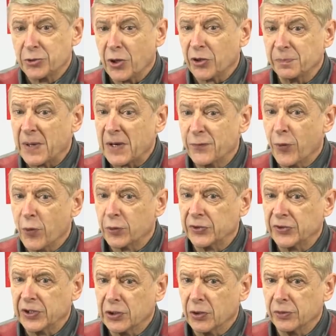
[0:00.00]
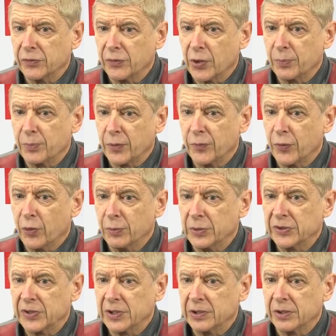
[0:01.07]
Just by focusing on the
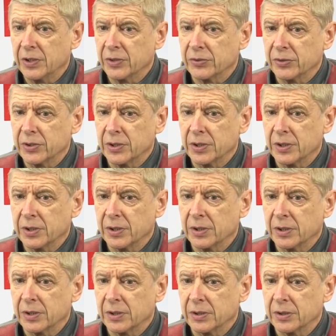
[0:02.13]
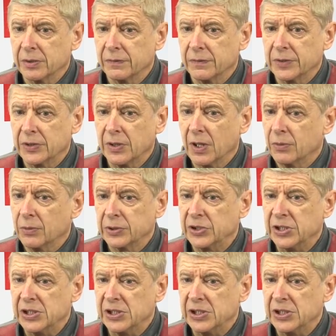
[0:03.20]
performance and on our